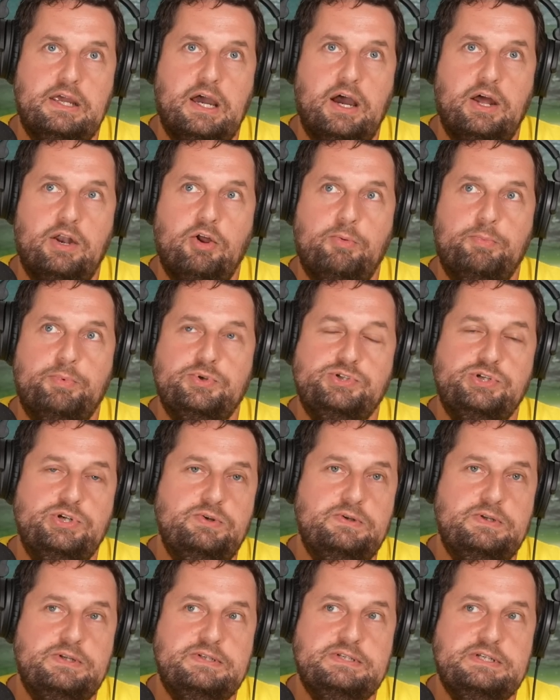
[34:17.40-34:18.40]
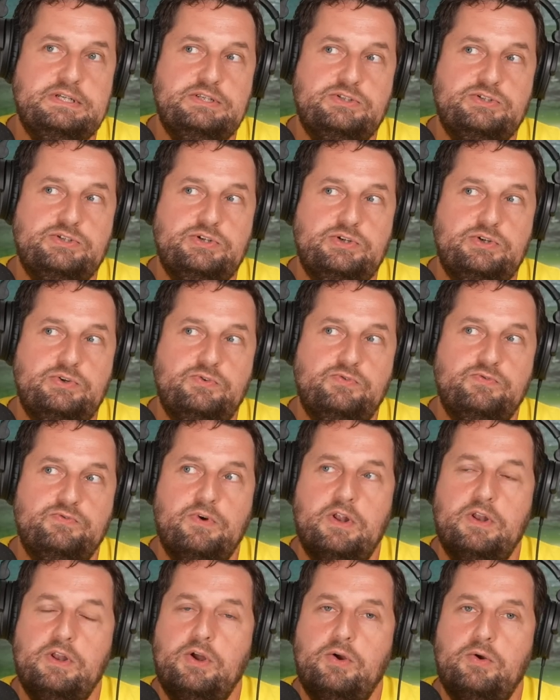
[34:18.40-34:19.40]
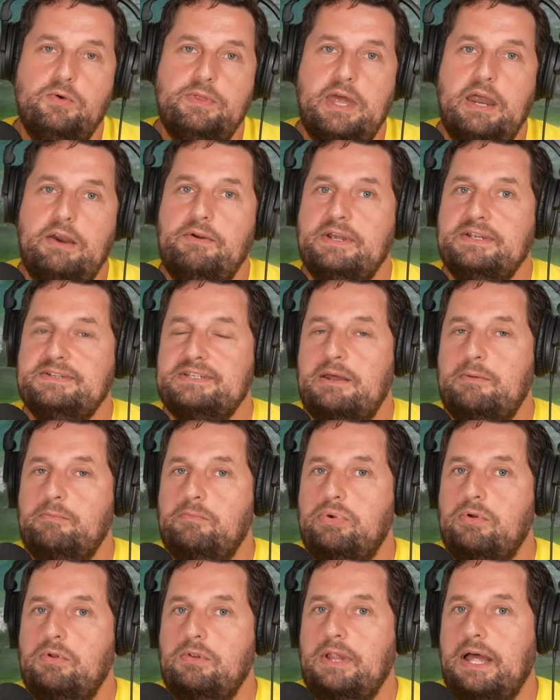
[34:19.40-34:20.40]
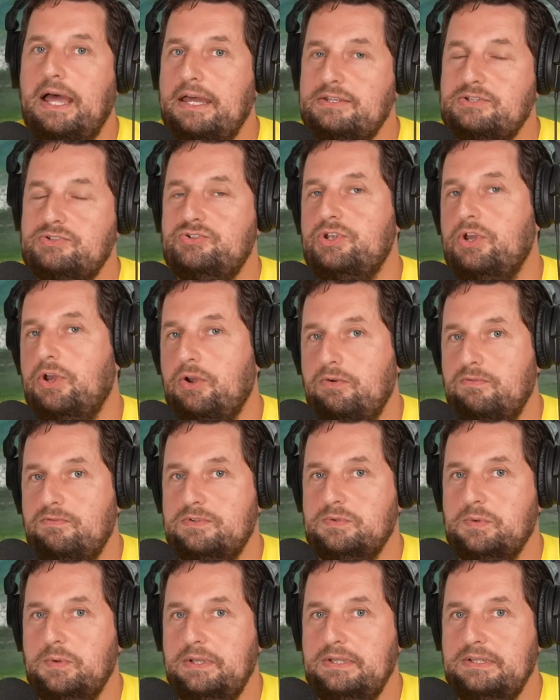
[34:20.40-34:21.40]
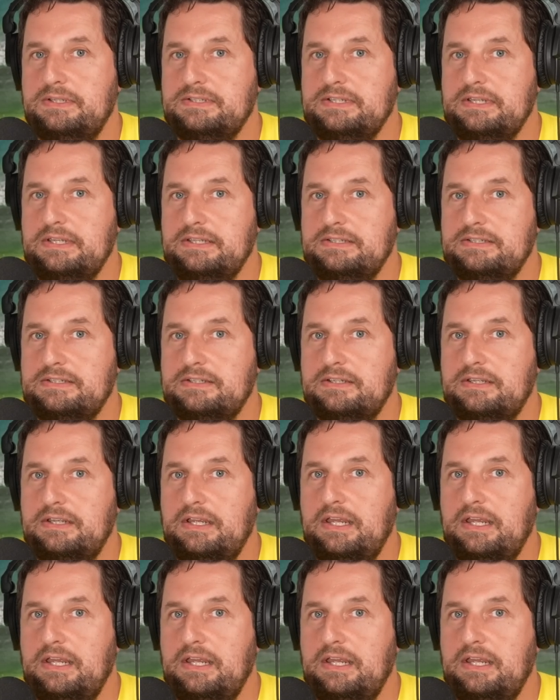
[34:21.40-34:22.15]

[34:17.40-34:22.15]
an opportunity to follow their example as Jehovah's Witnesses.